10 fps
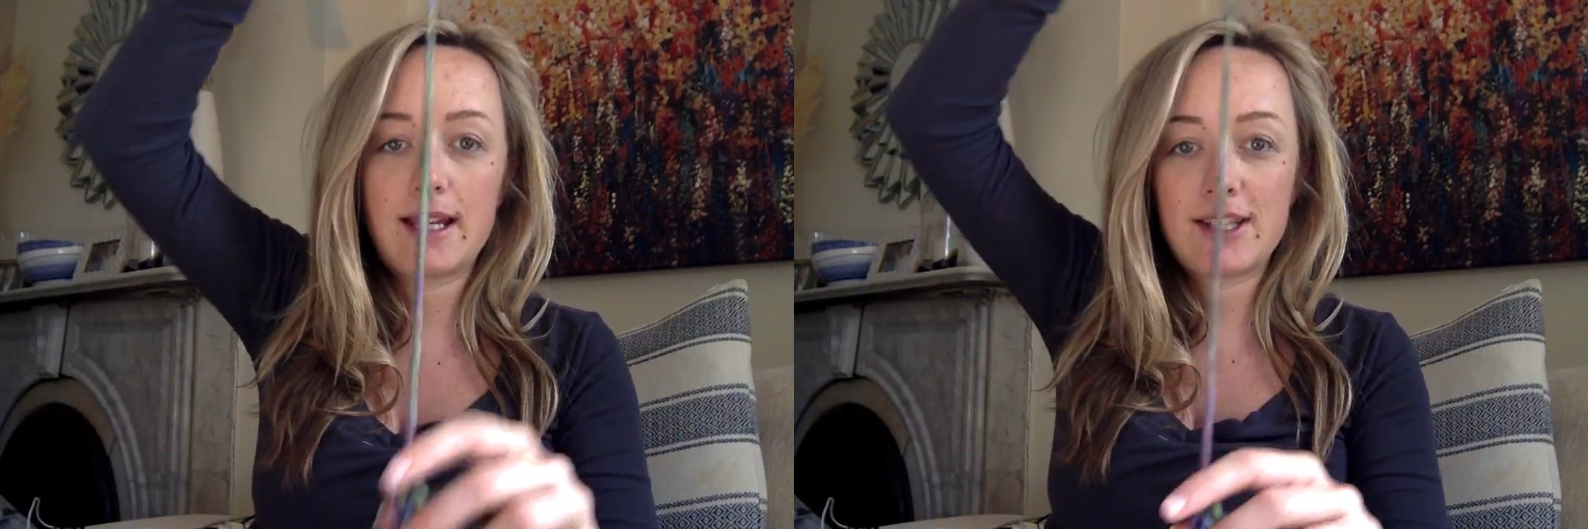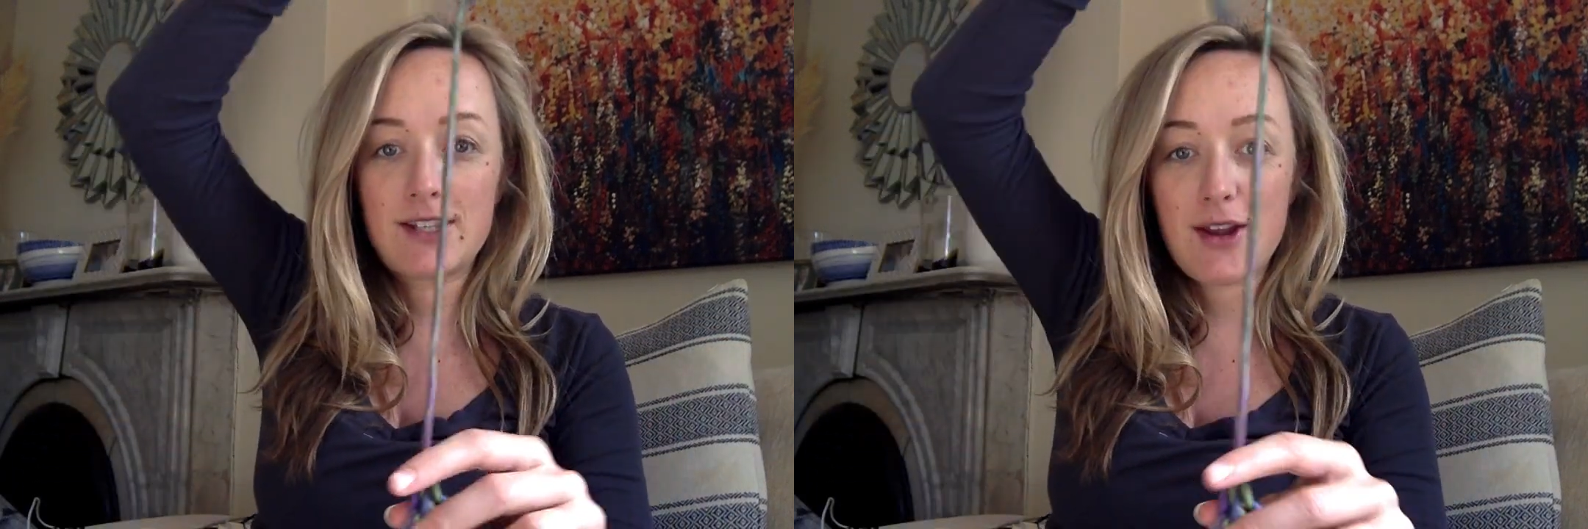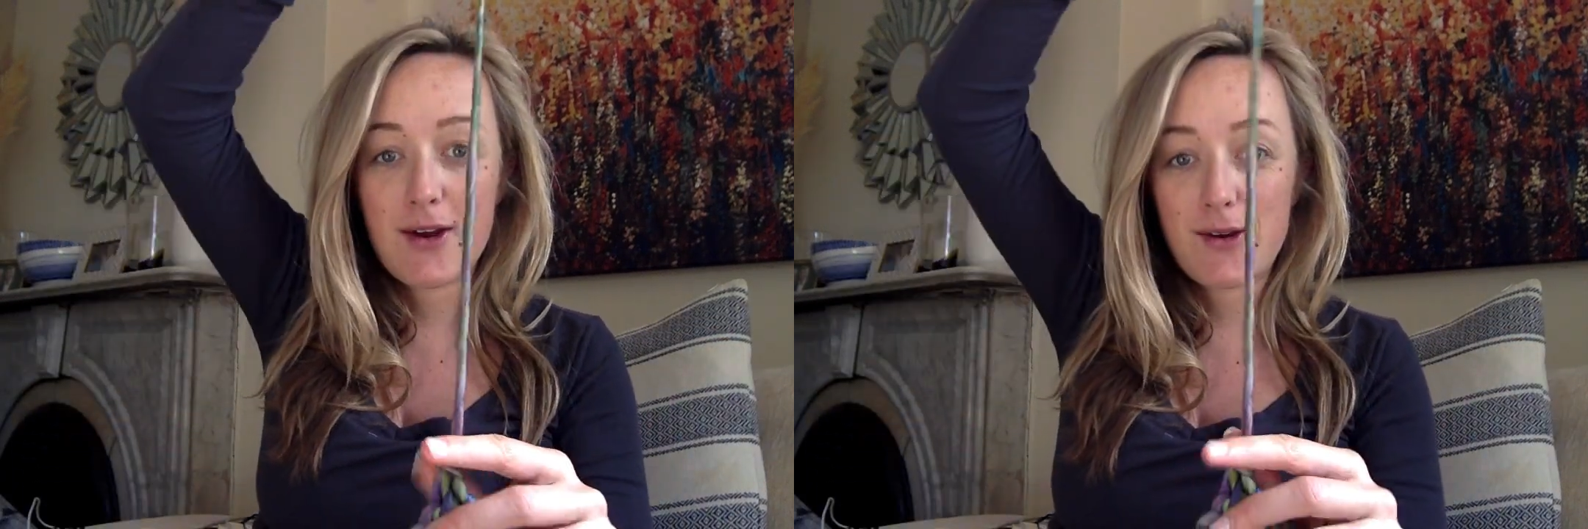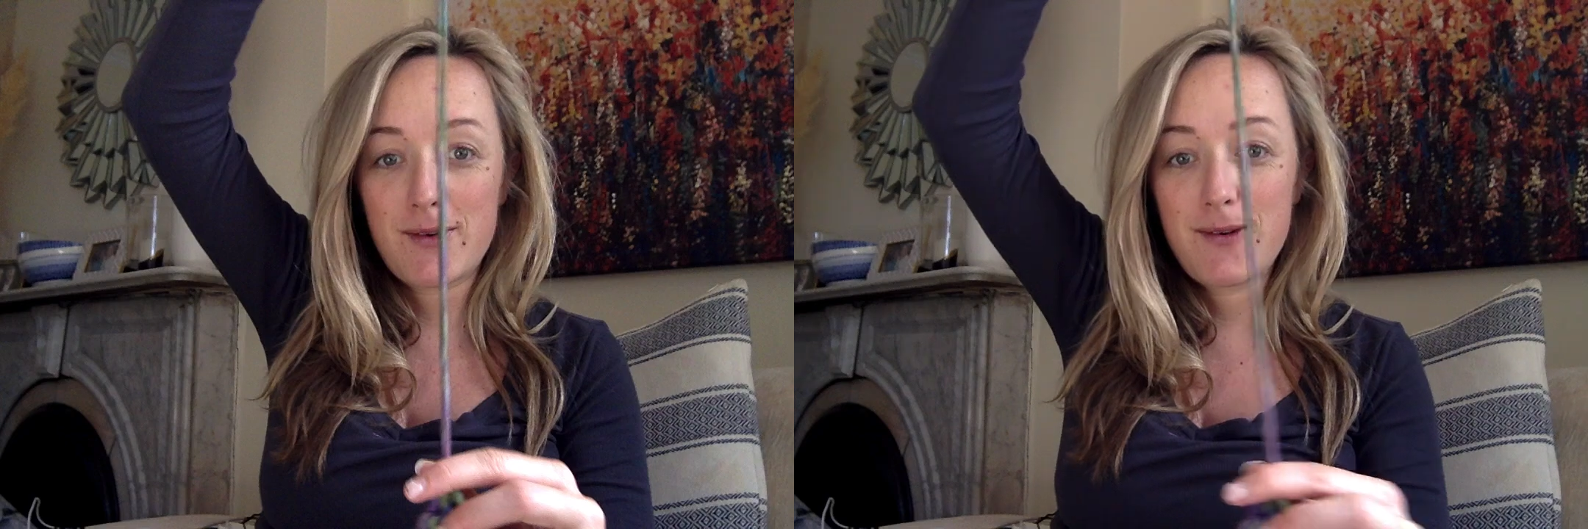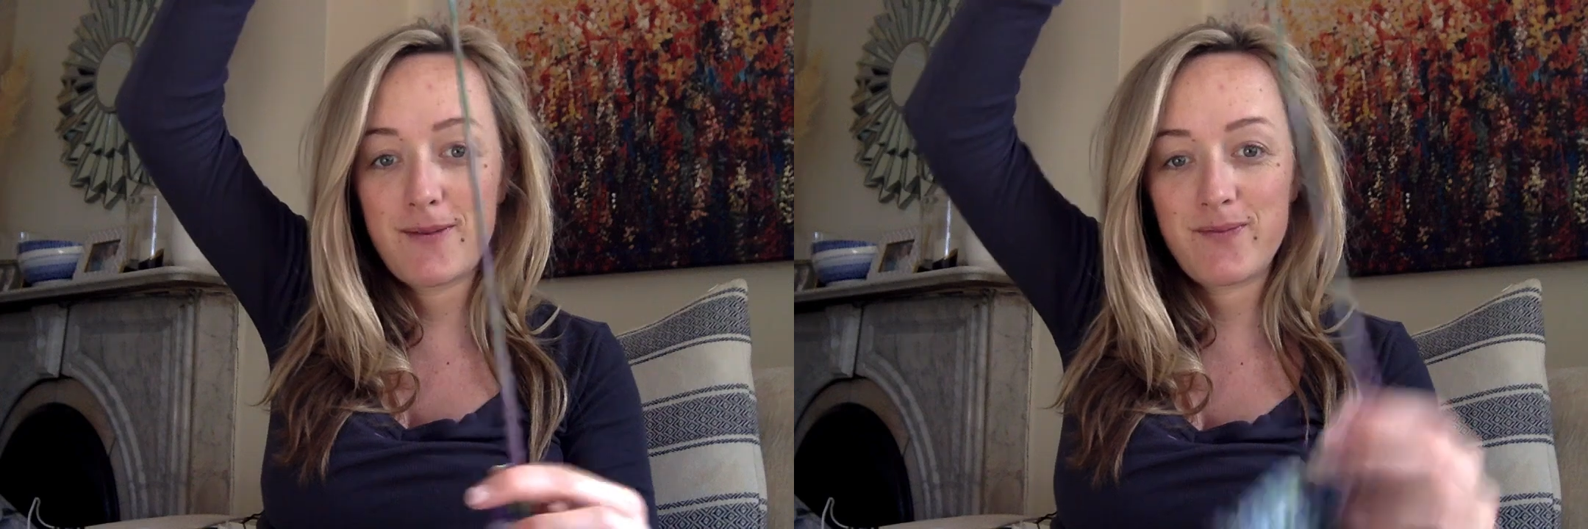
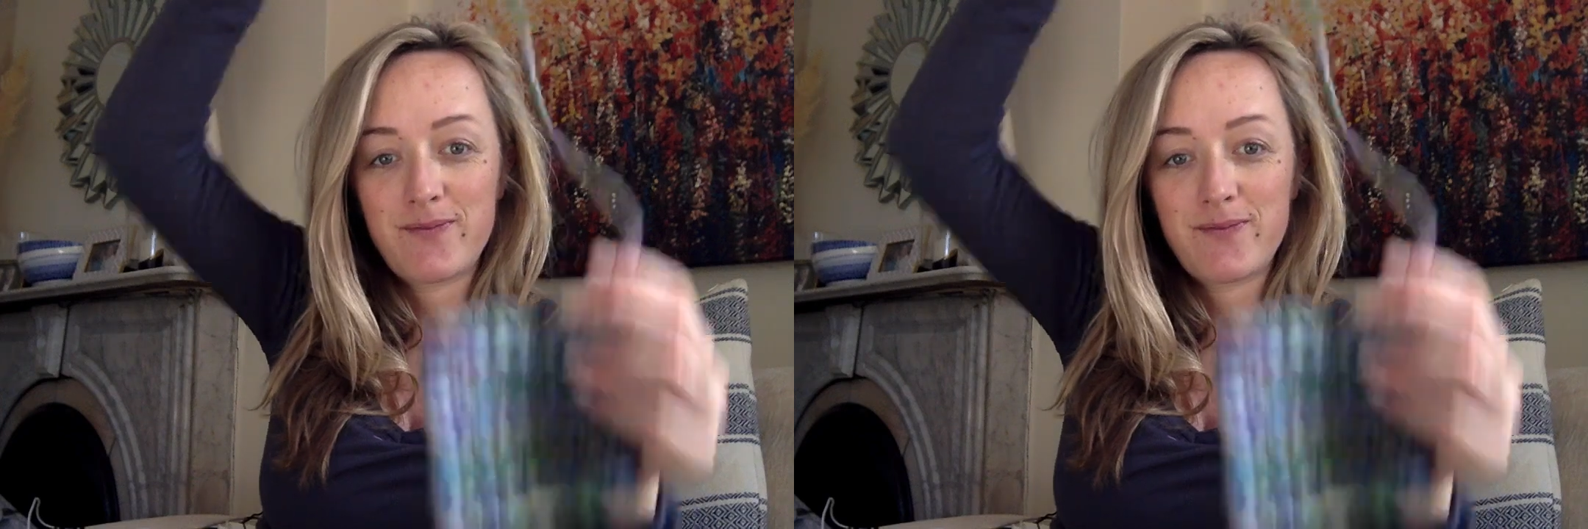so.